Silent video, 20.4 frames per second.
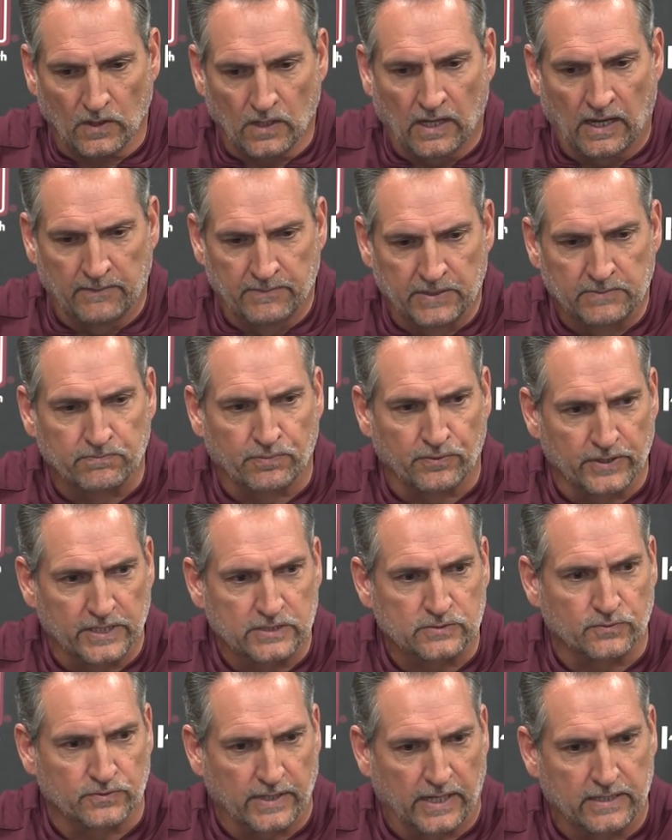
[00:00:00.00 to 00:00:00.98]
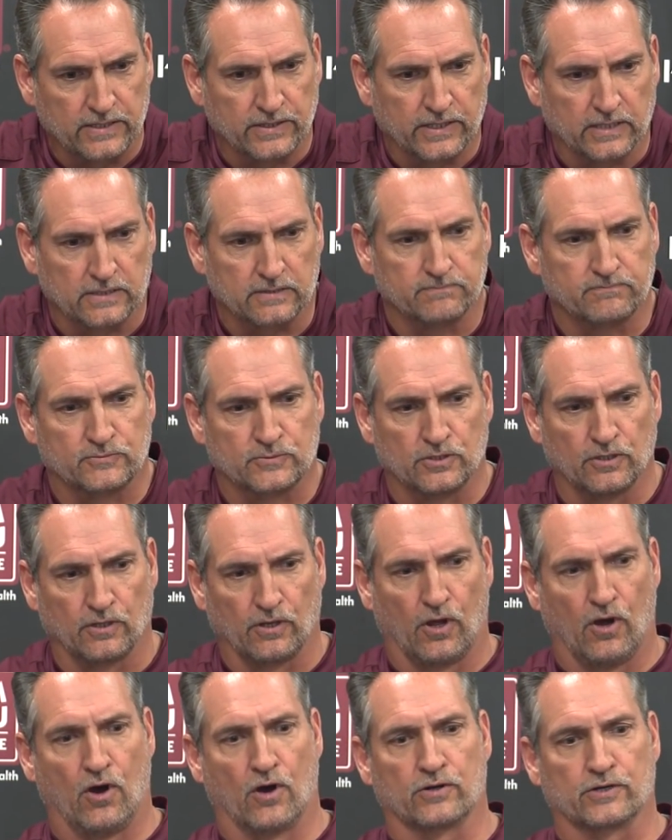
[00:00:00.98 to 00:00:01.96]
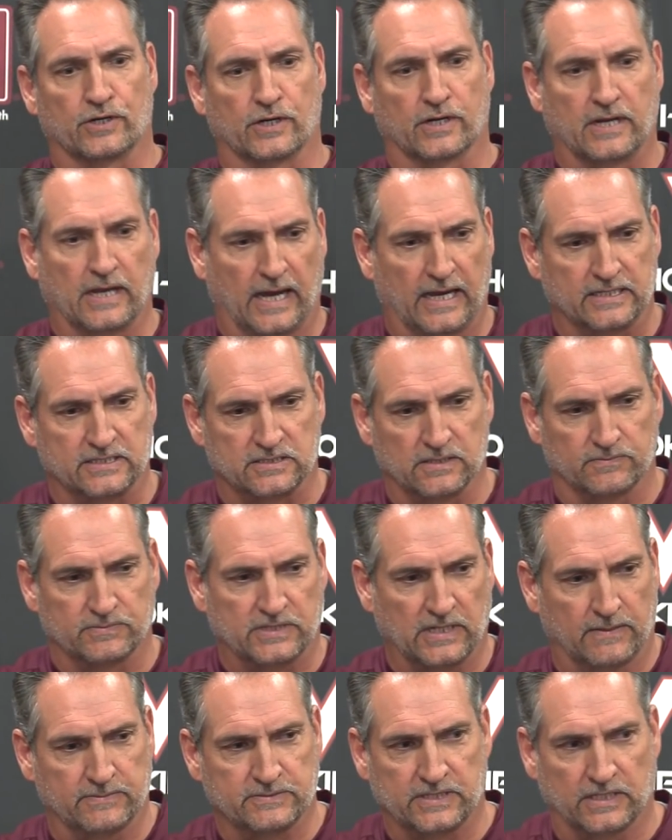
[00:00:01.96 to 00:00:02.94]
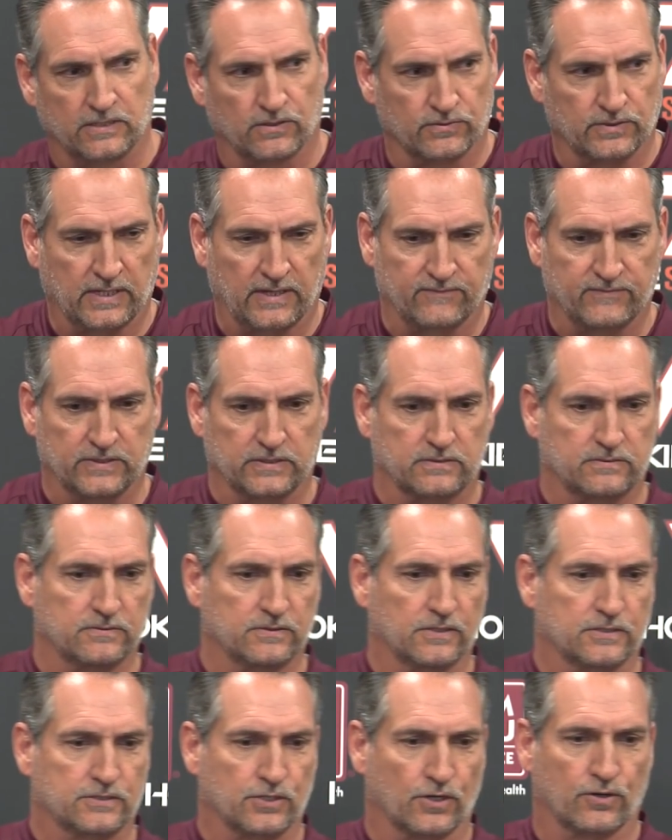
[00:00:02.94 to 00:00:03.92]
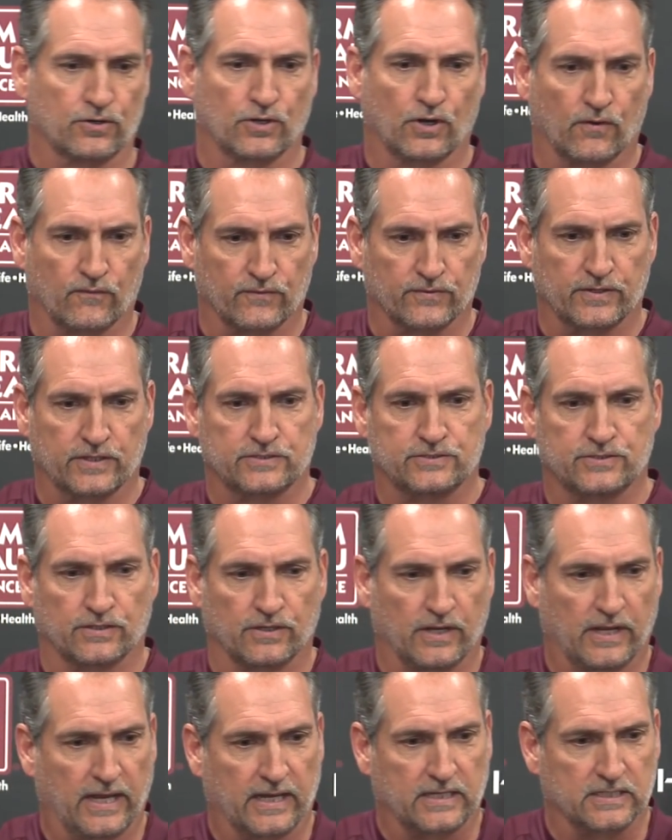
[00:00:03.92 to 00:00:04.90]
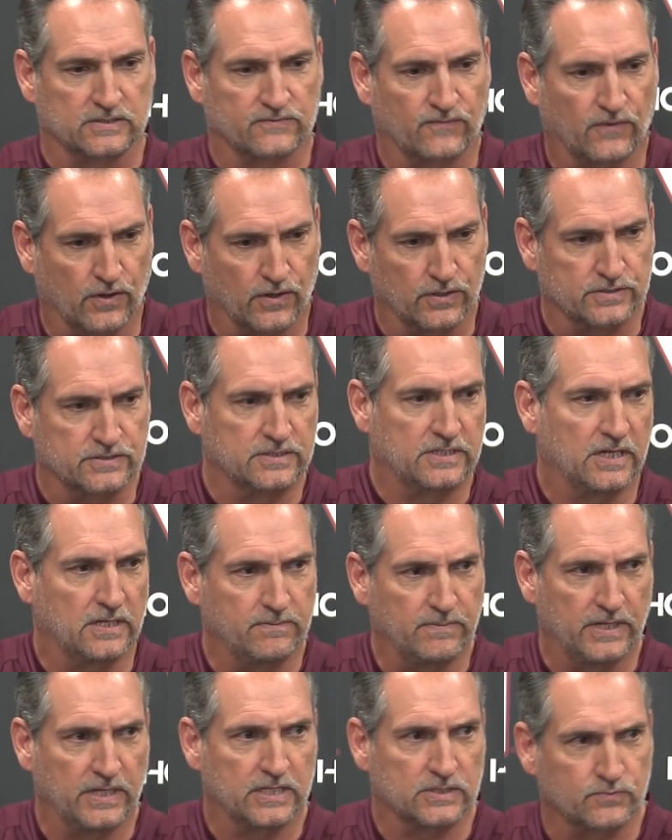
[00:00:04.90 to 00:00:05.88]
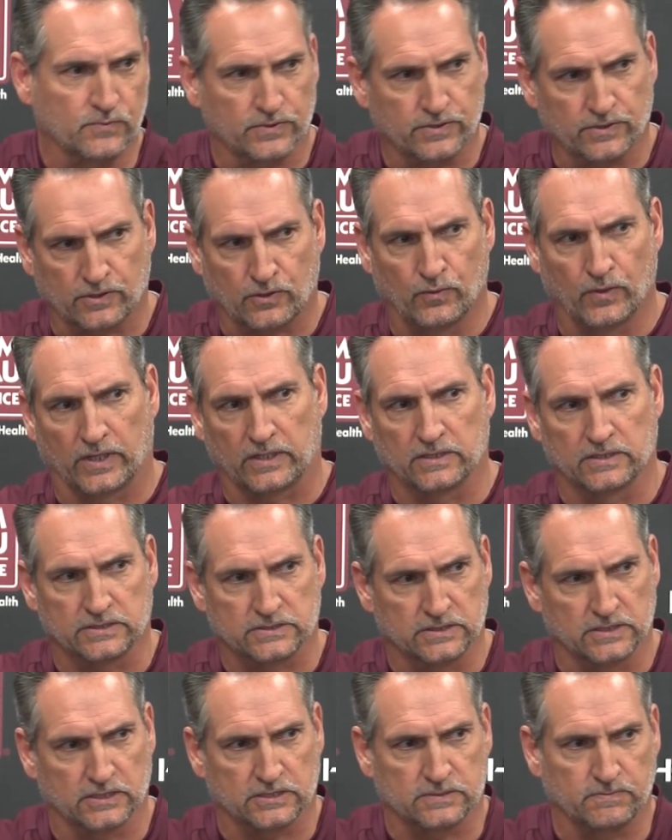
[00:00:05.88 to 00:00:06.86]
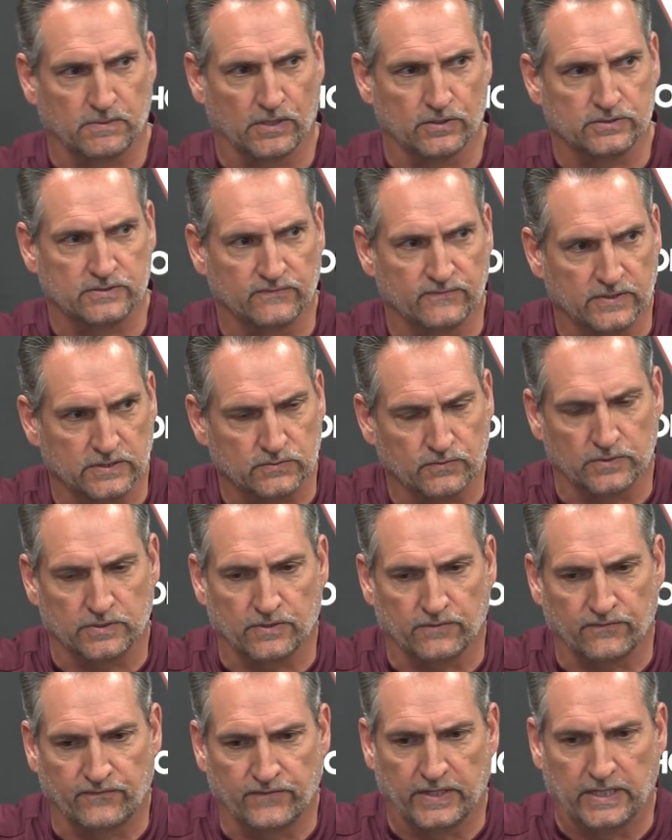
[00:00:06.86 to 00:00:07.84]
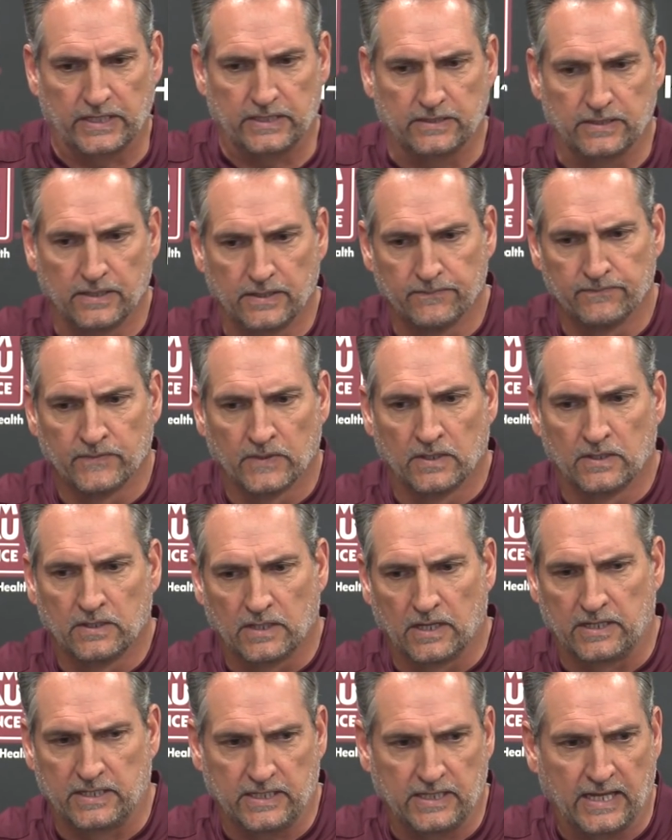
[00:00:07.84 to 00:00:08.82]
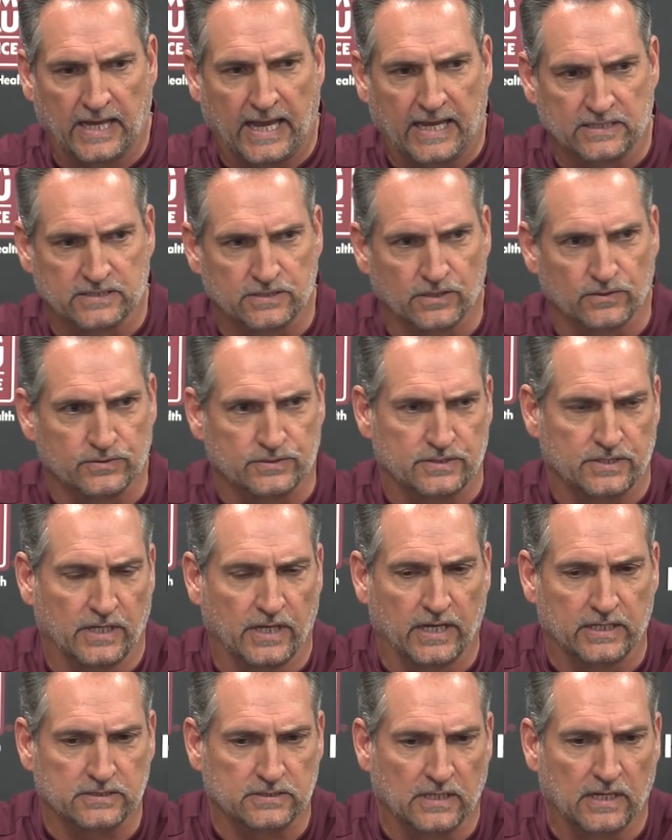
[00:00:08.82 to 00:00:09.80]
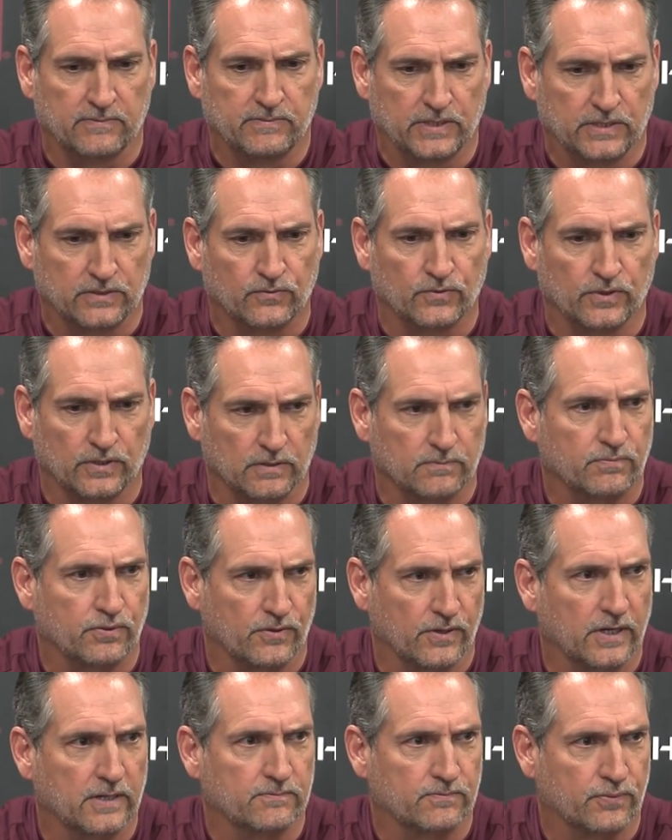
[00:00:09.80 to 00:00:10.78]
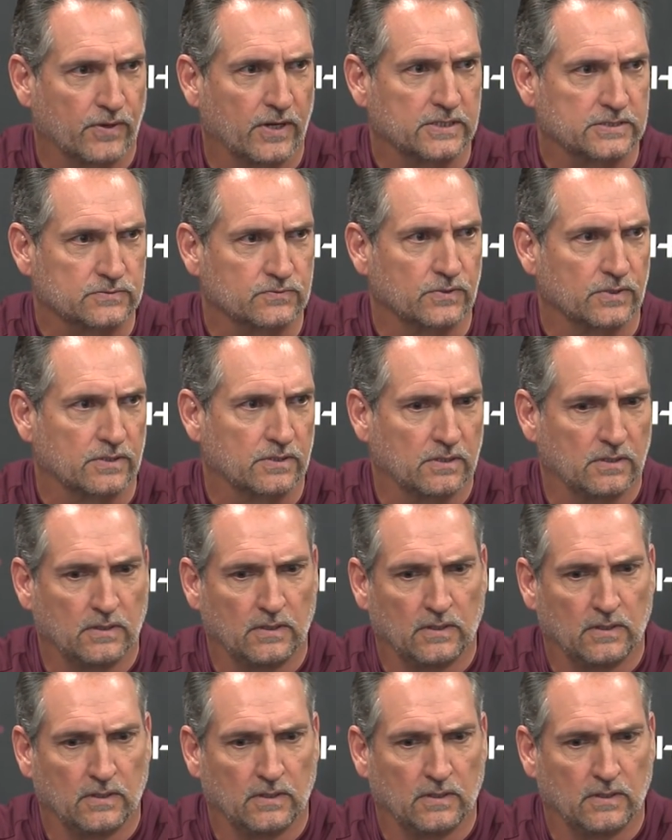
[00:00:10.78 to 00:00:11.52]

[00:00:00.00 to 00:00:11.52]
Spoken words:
I've been pleased with that. You get longer guys, sometimes they don't have the turnover that you like as far as DBs with their quickness and explosiveness with their feet. And he has those things, and I've been real impressed with